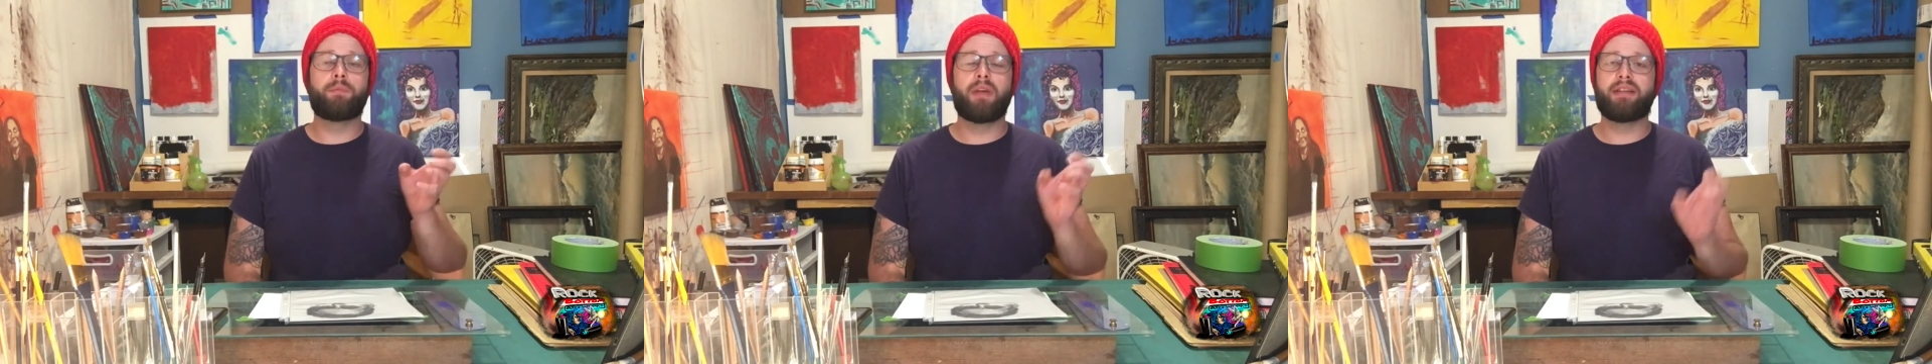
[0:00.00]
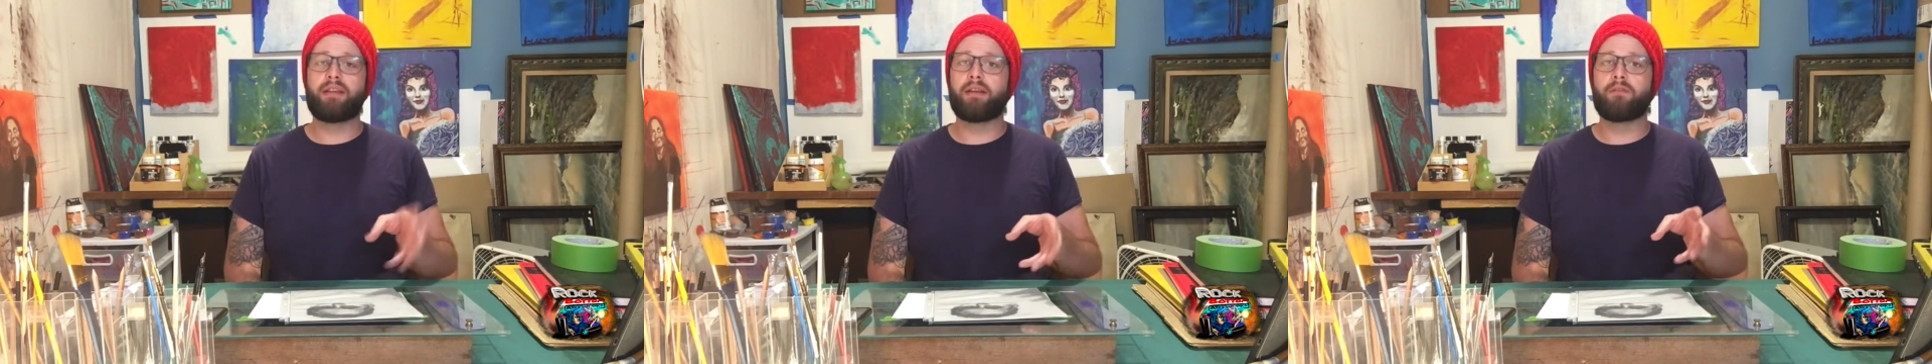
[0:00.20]

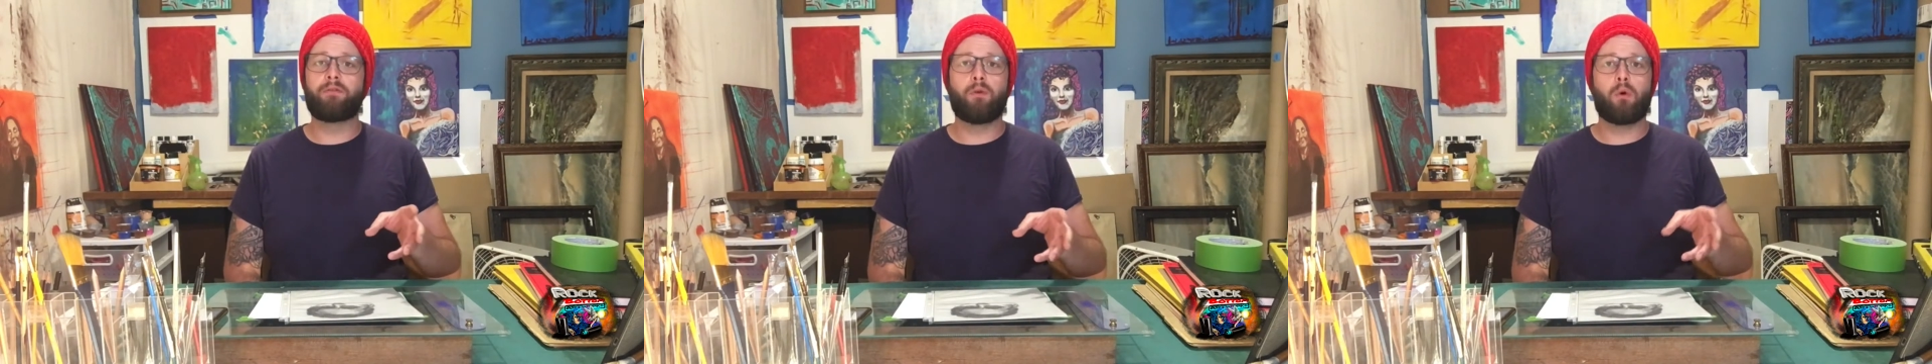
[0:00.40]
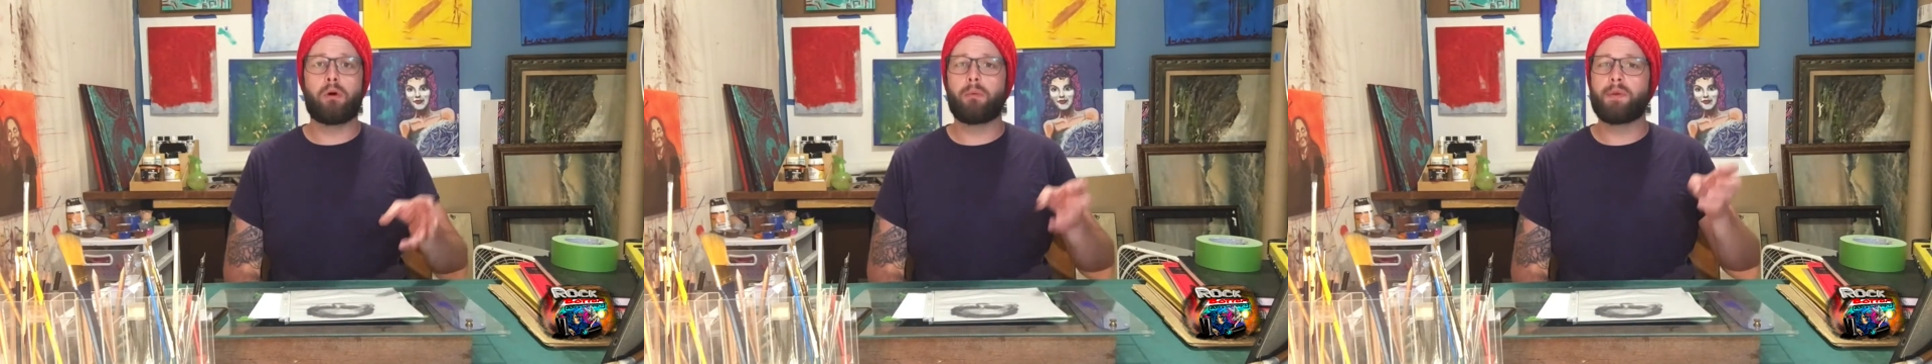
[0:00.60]
basic
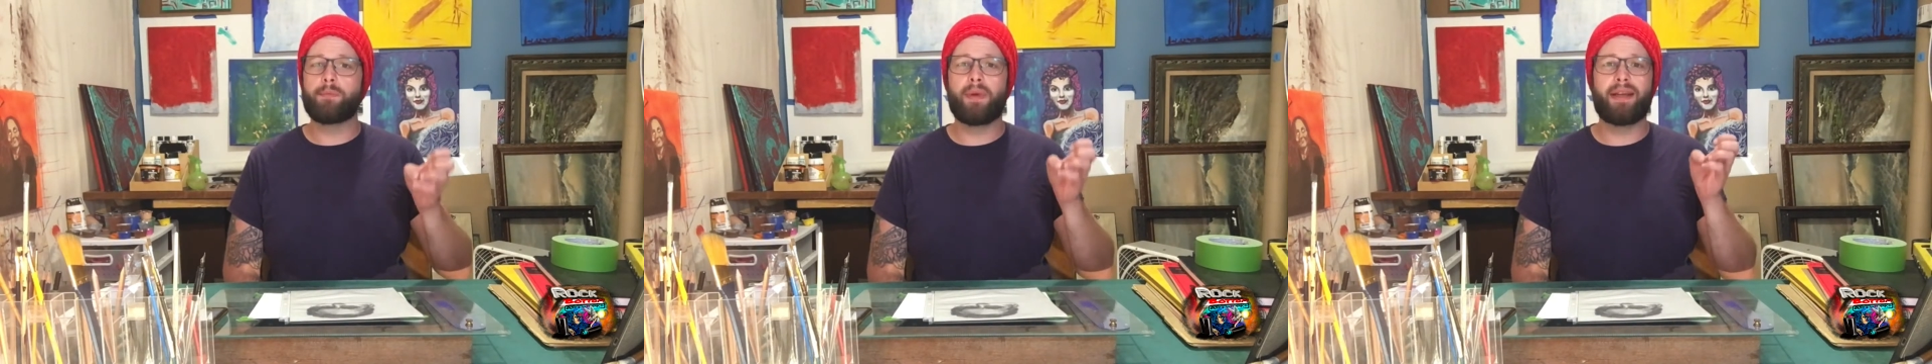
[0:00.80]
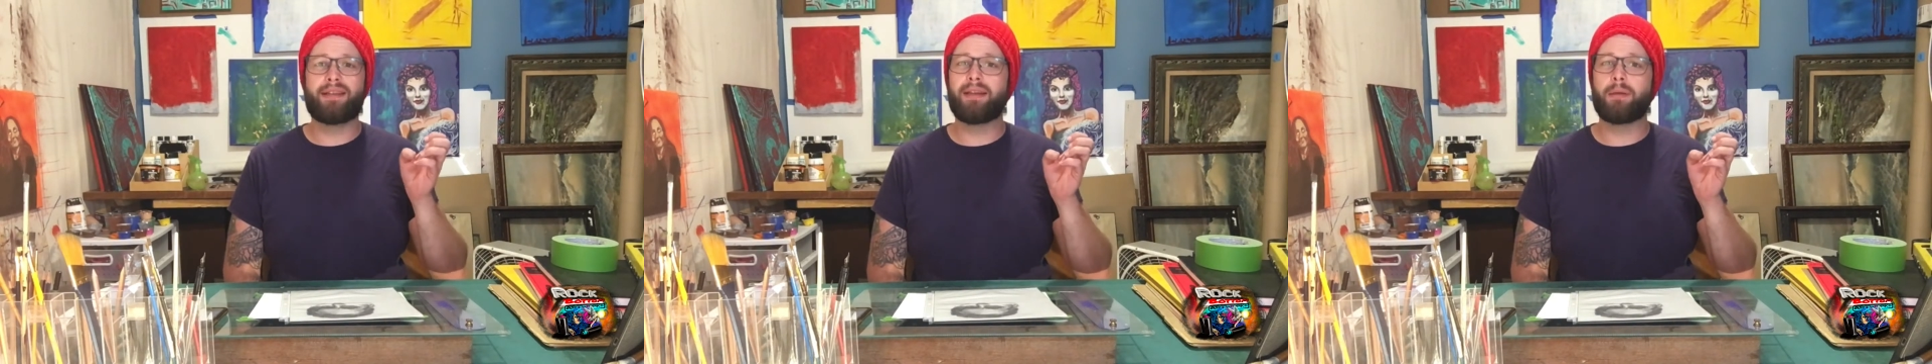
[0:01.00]

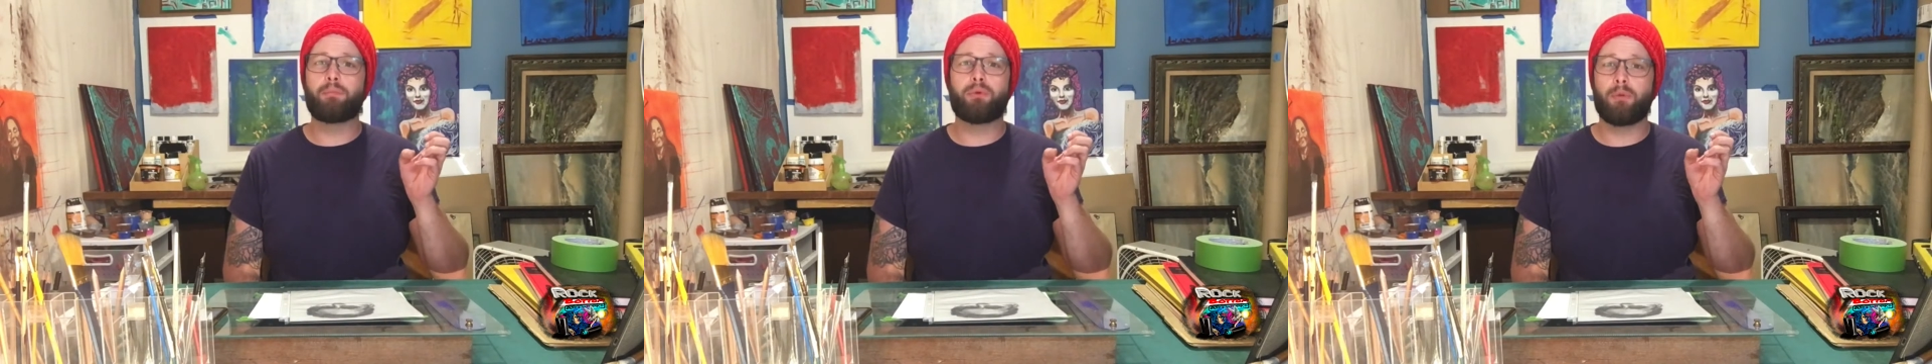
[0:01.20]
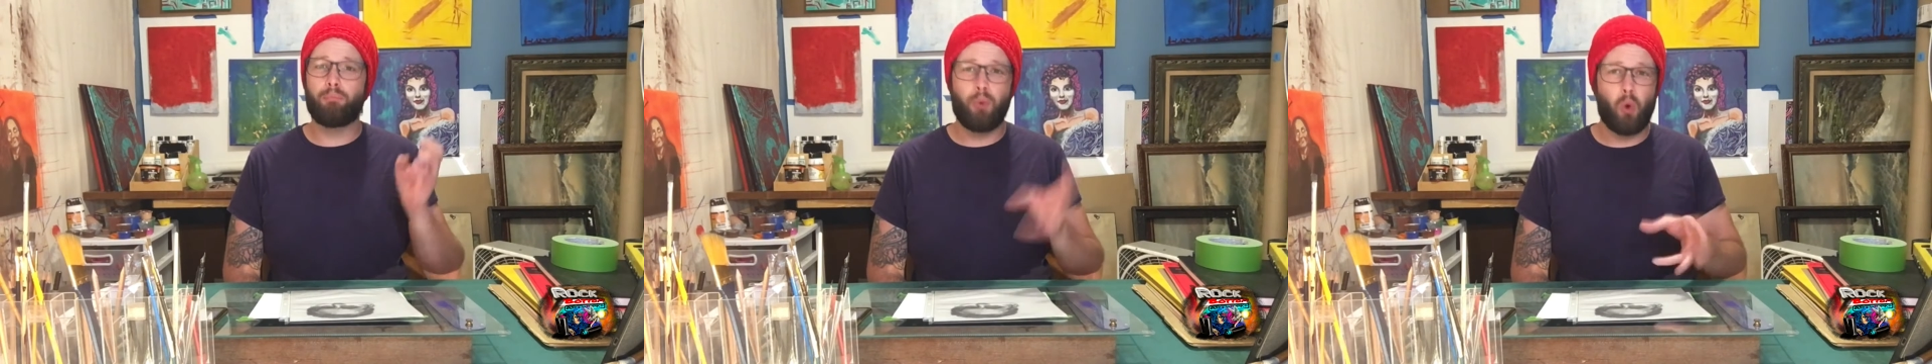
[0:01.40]
forms,
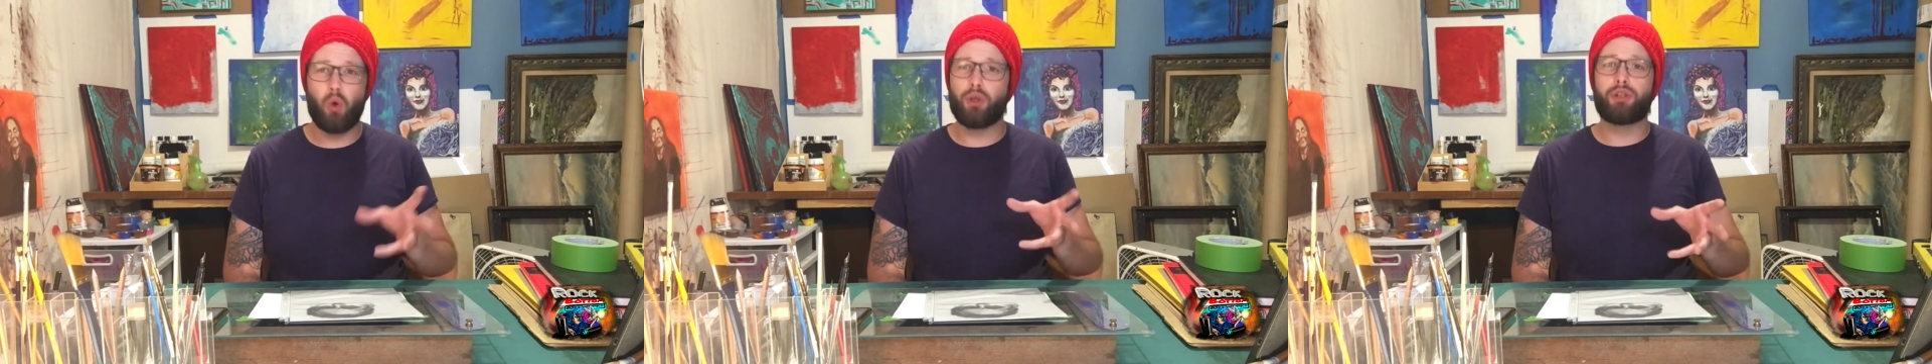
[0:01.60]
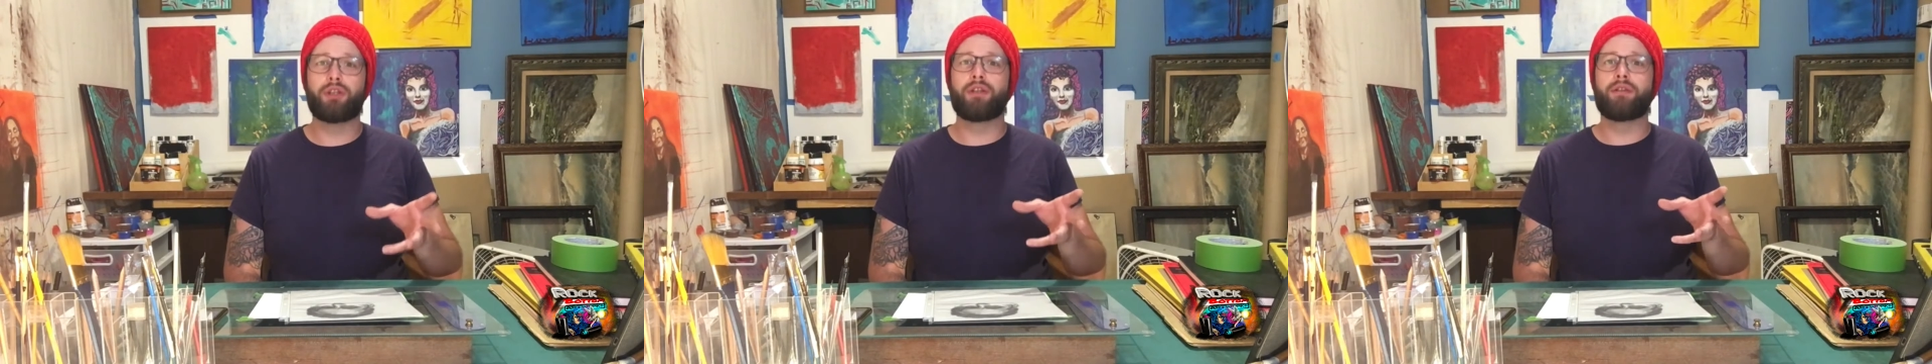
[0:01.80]
basic
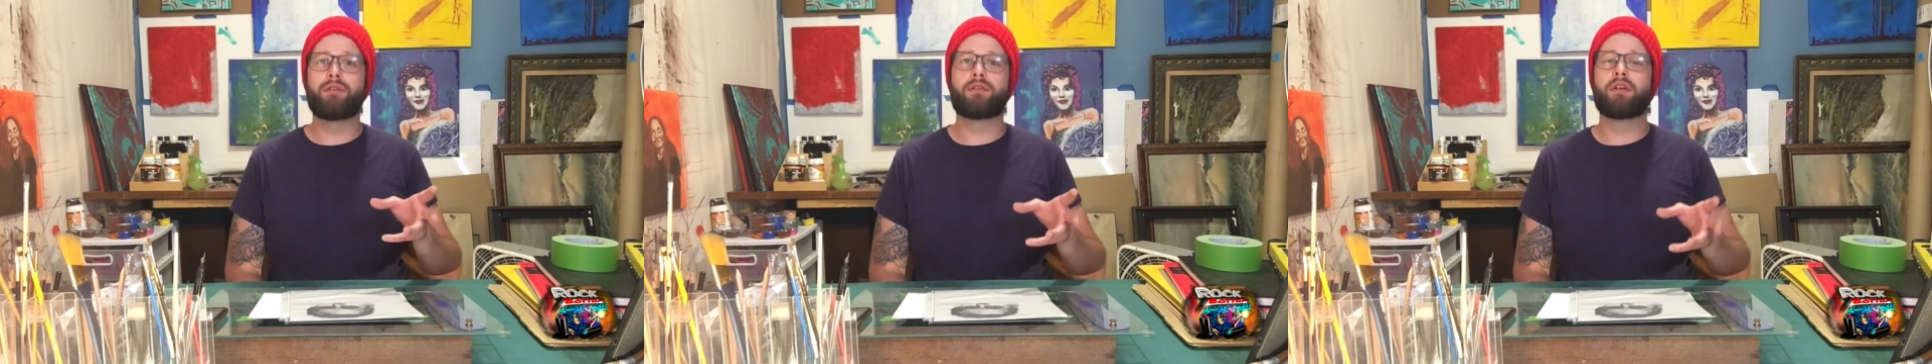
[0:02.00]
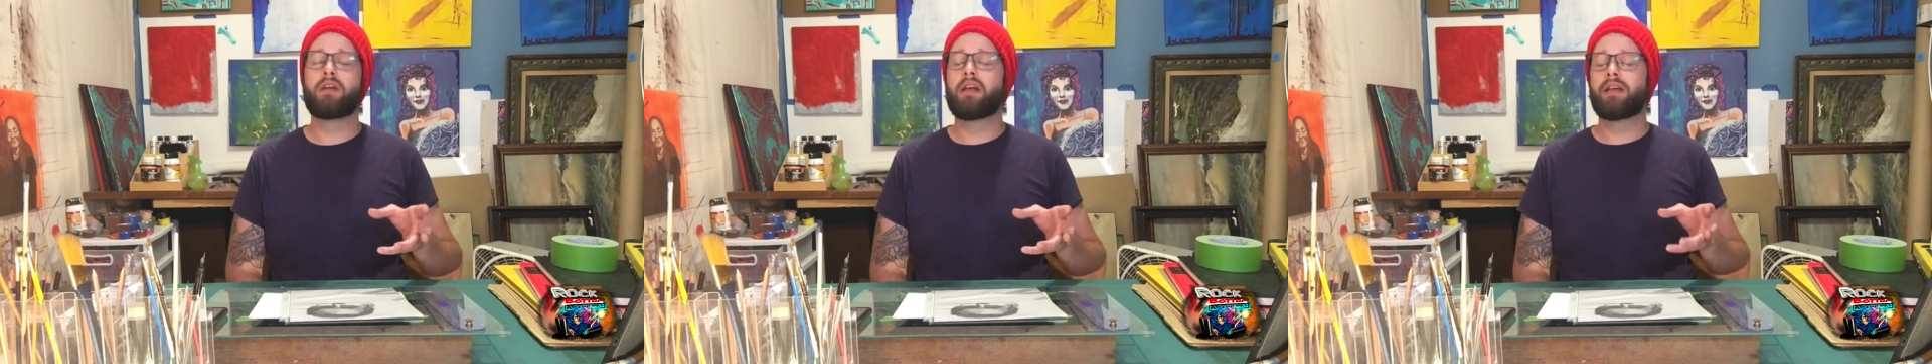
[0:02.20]

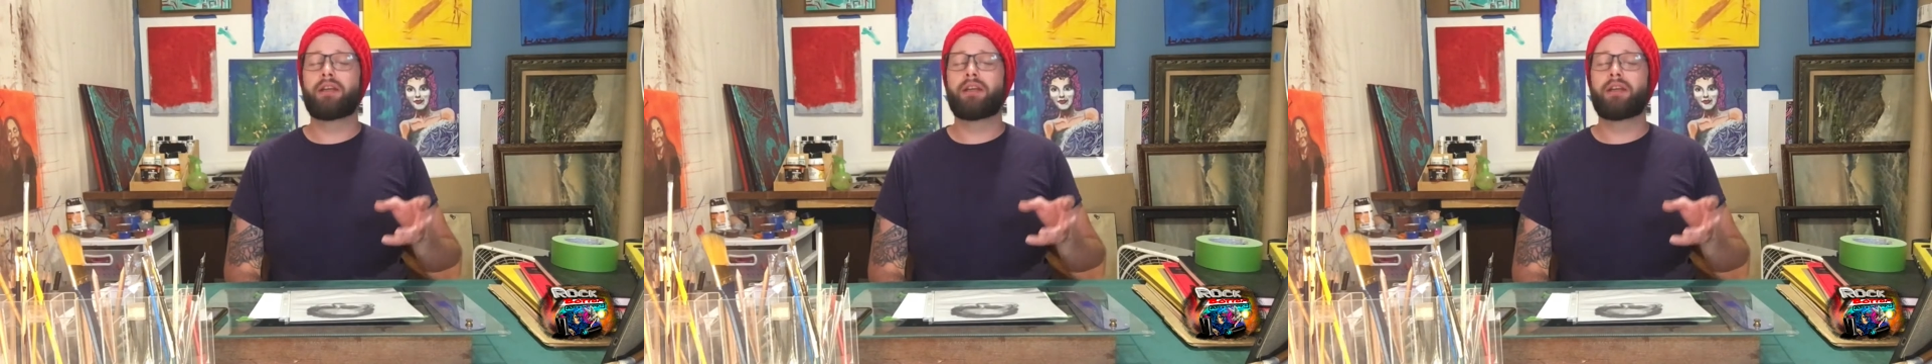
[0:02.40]
proportions.